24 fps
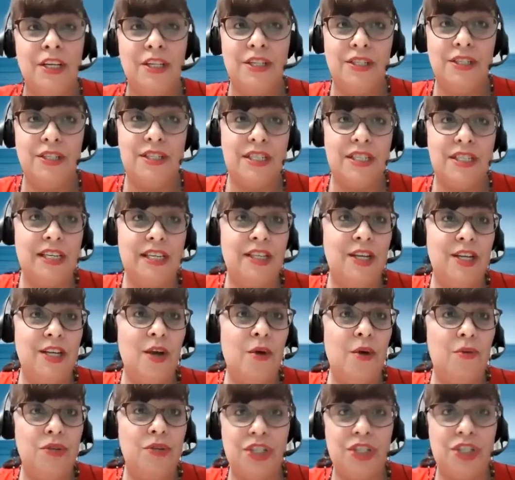to see the
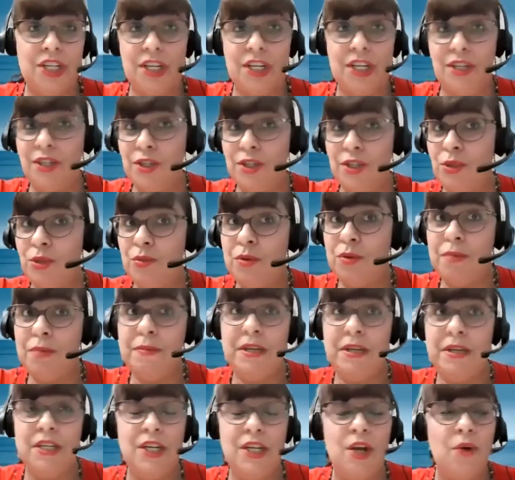ocean, to
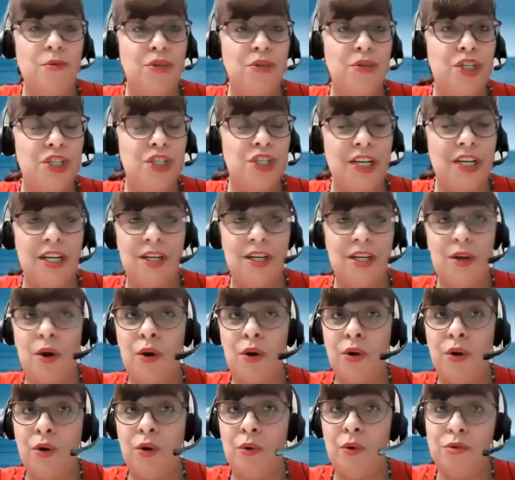swim in the ocean,
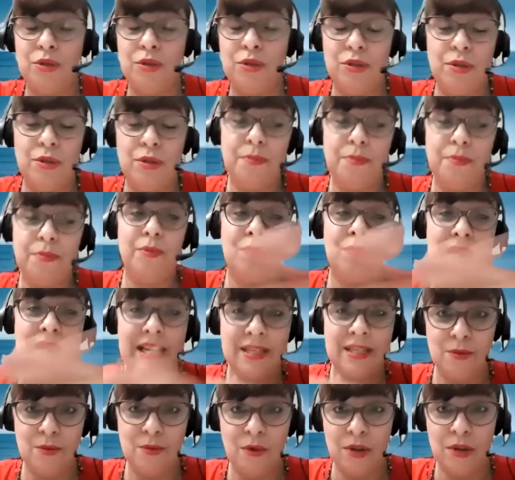or go to the pool.
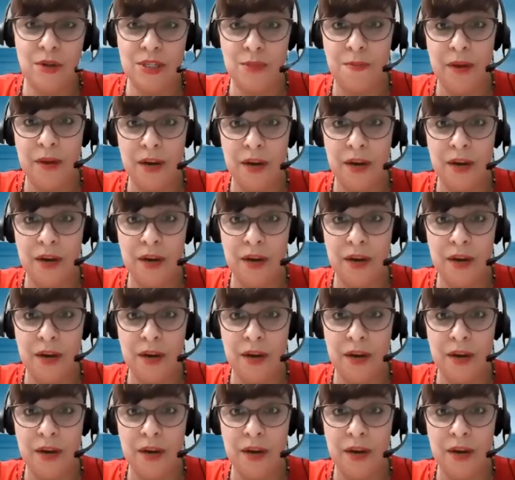That was